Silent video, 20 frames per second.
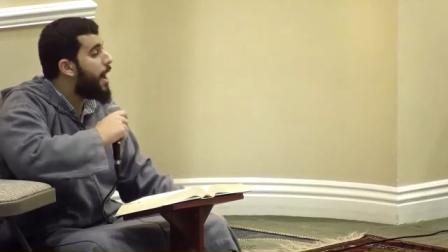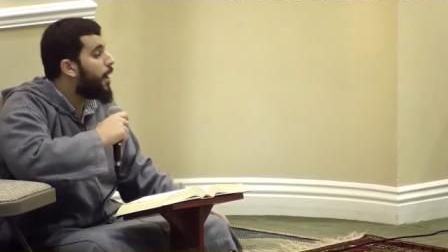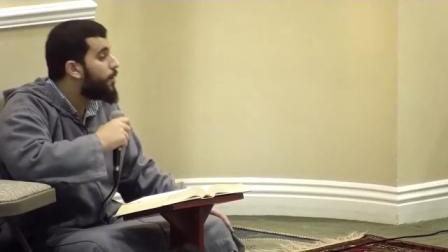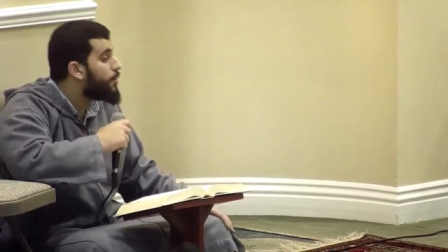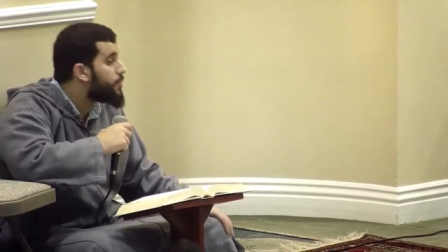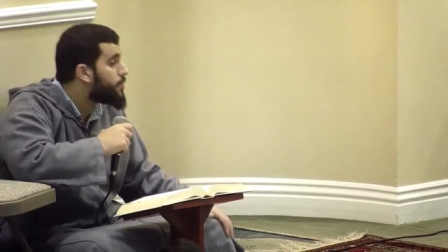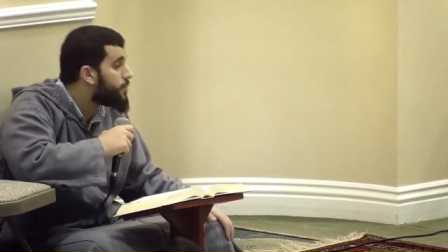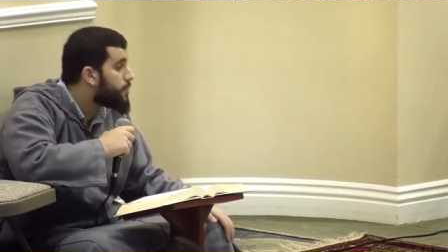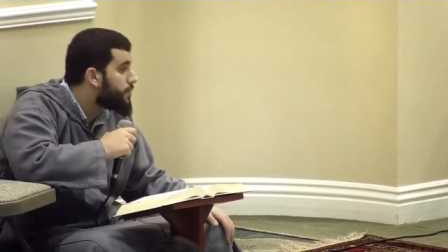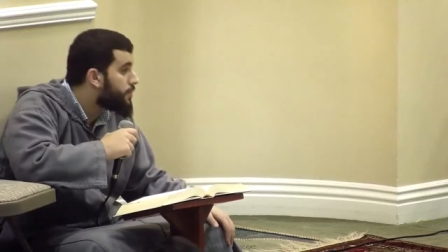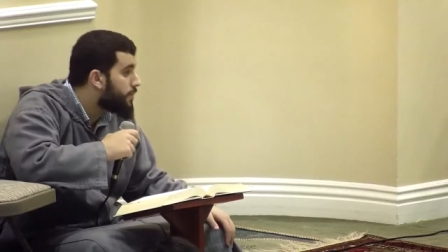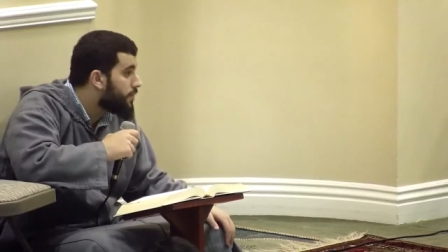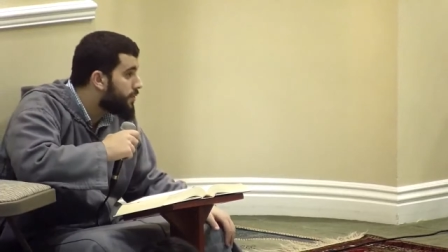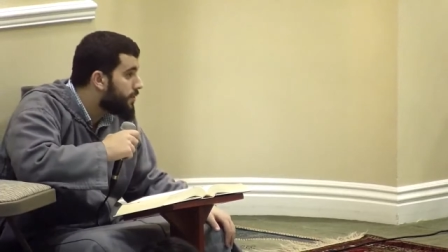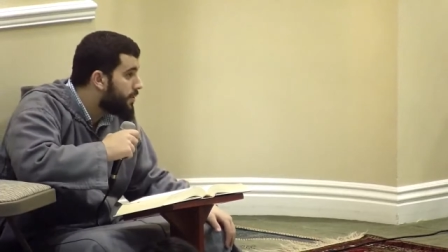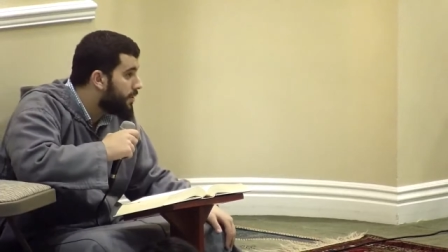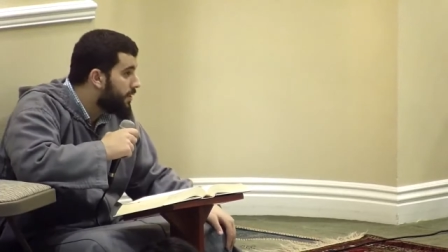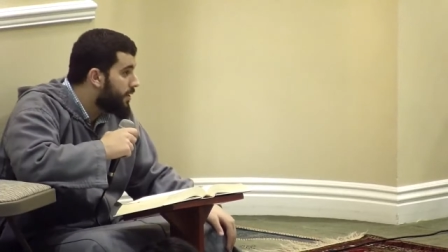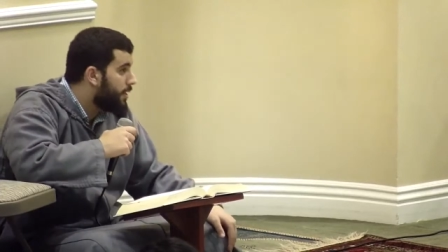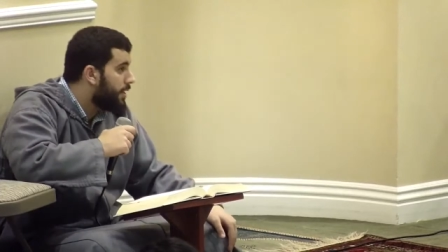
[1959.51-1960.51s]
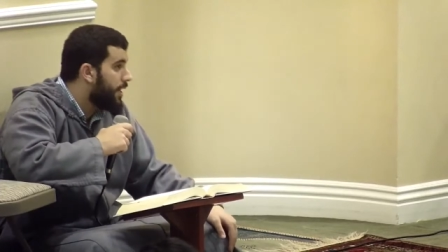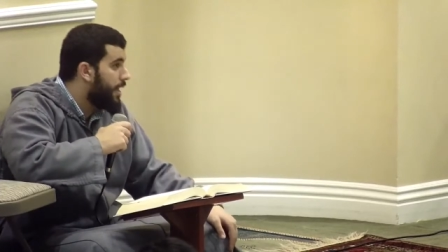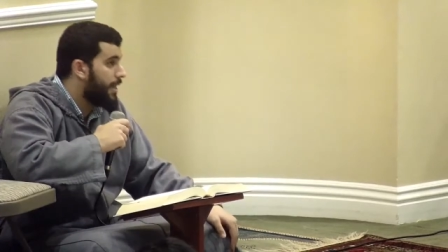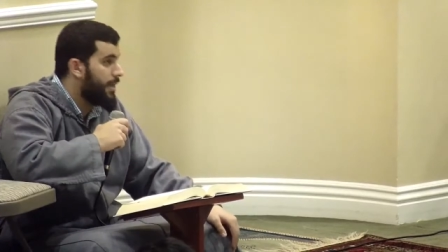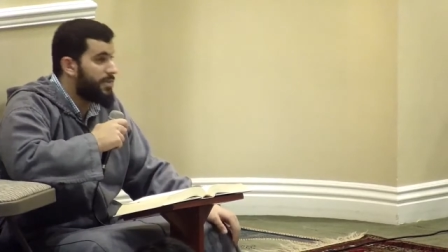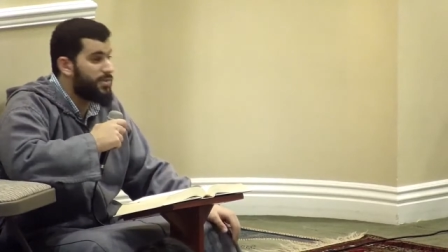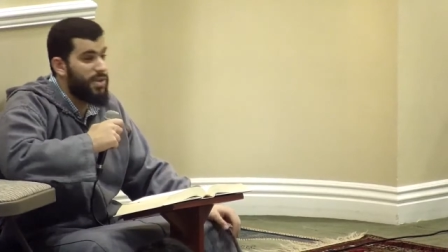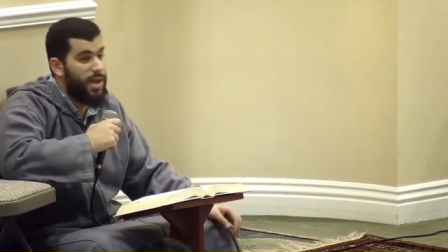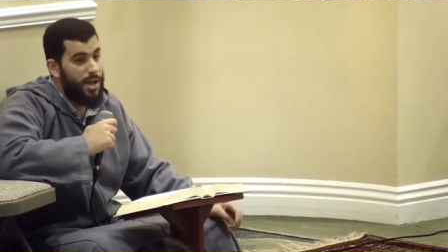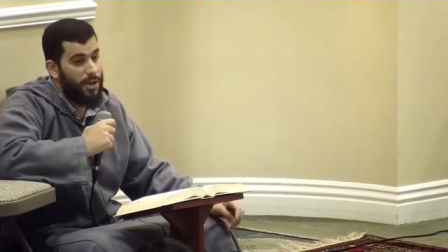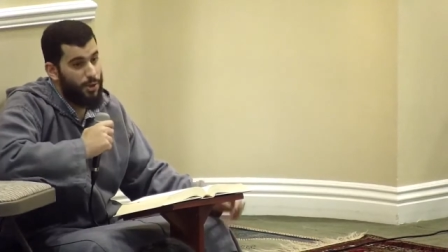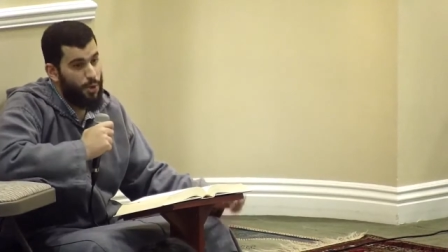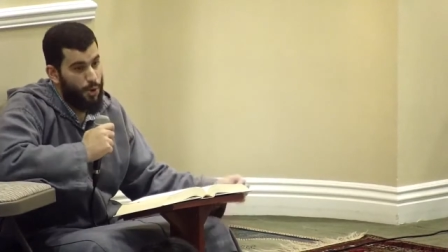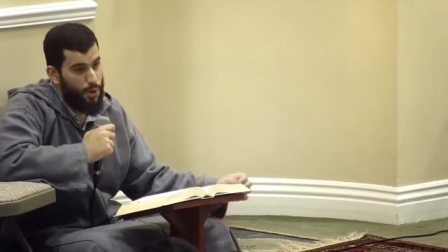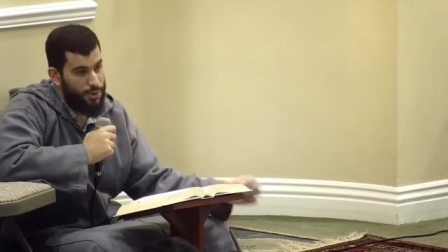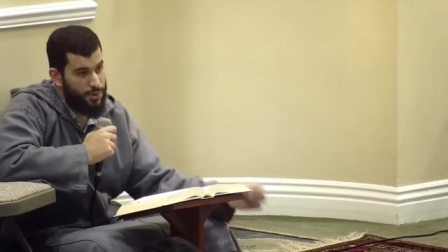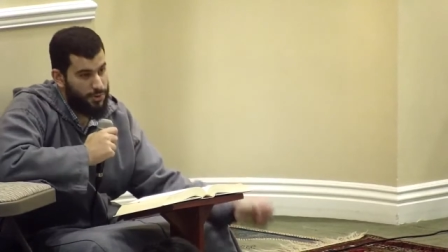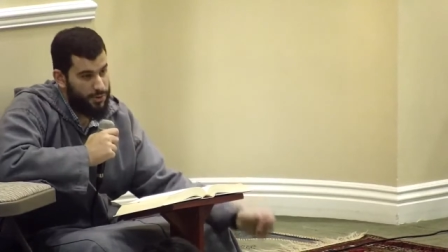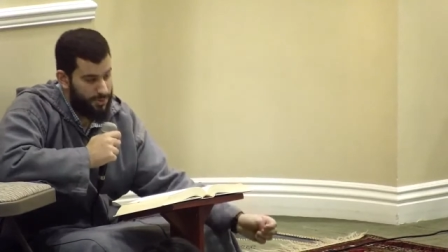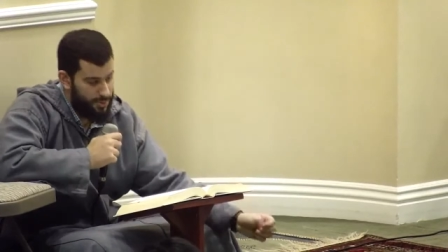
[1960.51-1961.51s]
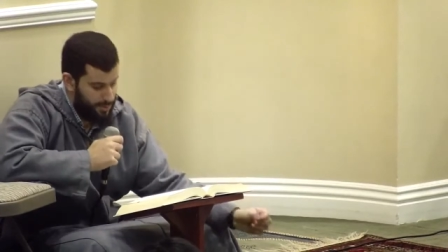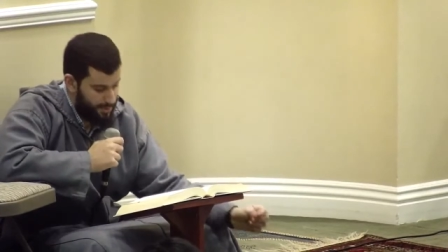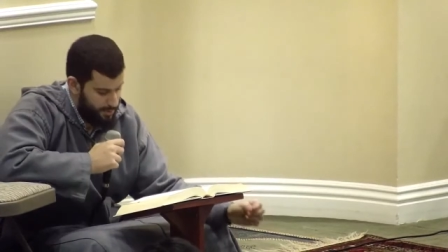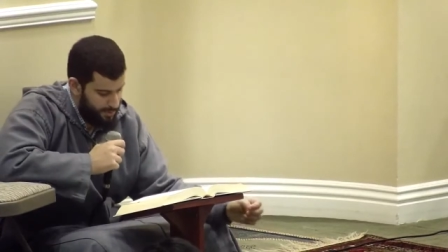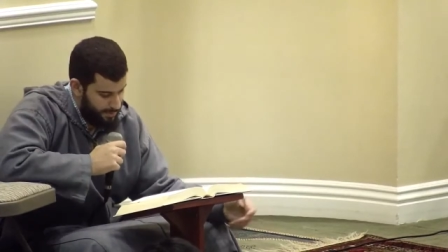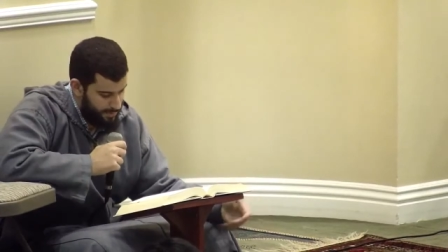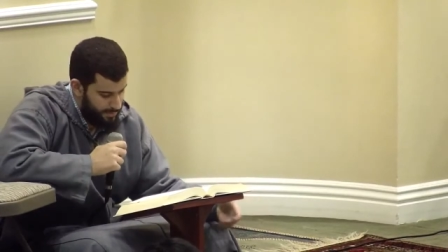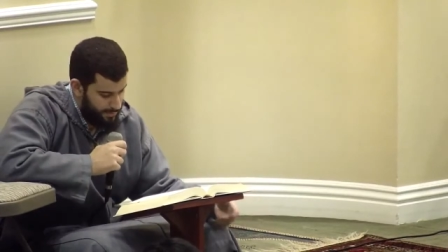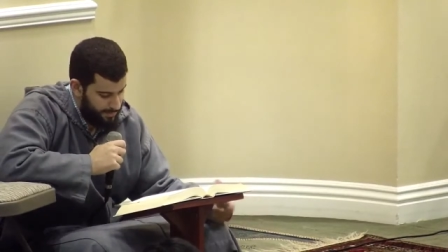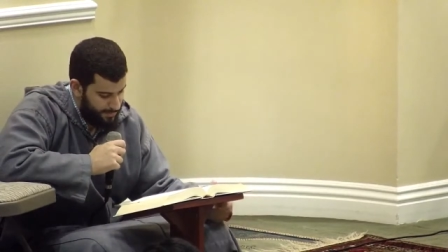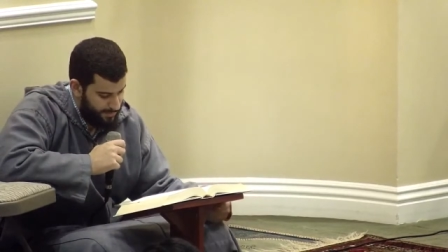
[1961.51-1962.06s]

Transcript: my house and it's not yours.